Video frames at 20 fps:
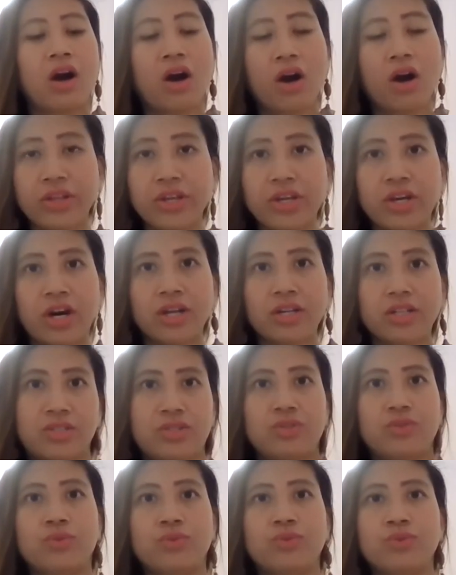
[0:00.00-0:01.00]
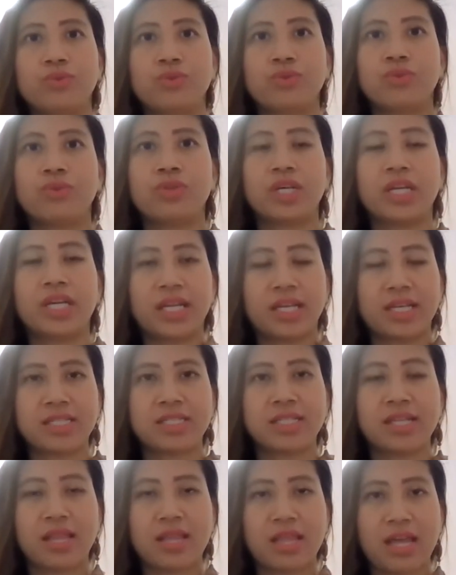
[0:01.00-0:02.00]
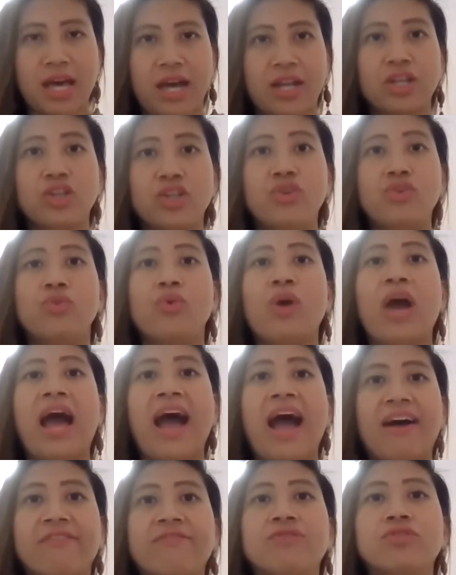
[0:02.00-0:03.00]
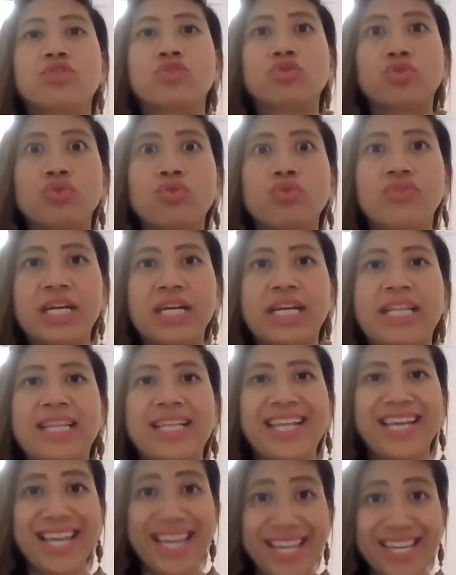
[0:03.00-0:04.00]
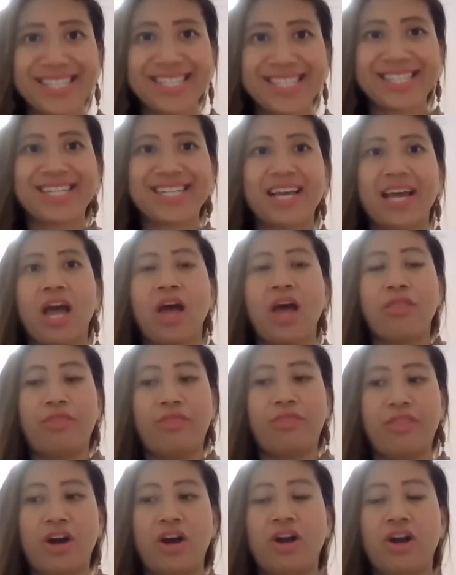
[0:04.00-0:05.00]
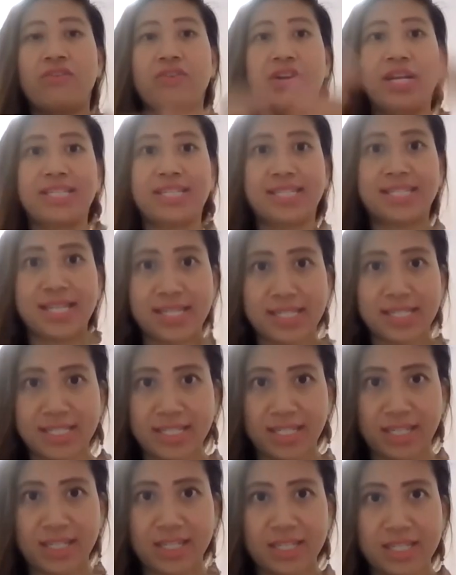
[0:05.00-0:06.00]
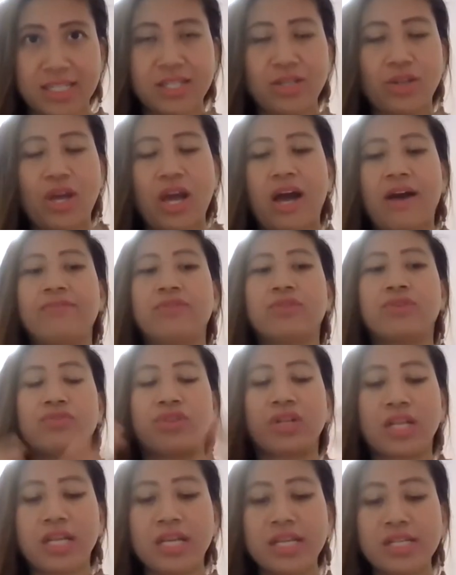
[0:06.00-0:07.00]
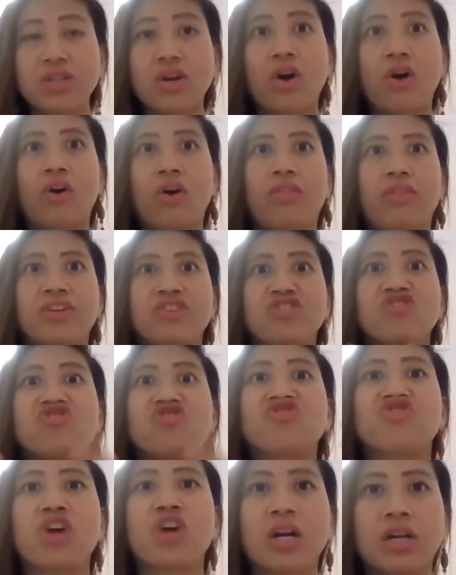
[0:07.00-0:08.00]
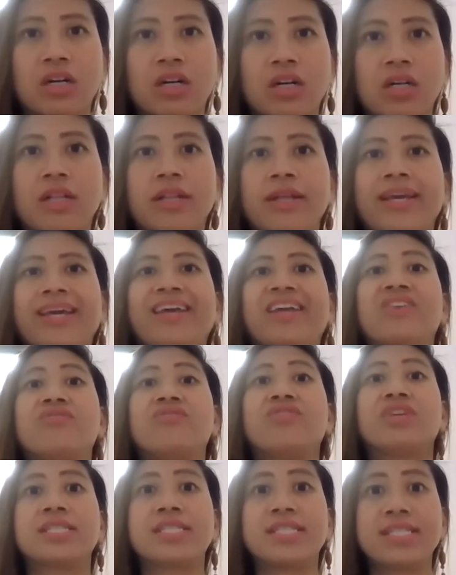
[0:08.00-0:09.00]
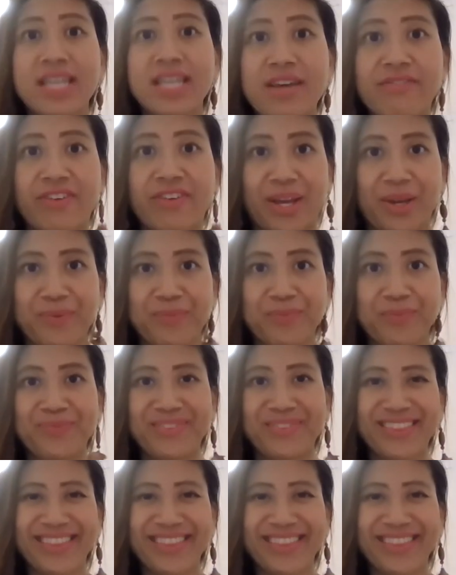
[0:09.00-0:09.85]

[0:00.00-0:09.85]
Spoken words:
All you gotta do is that you have to release the resistance. You have to release all the struggle in receiving.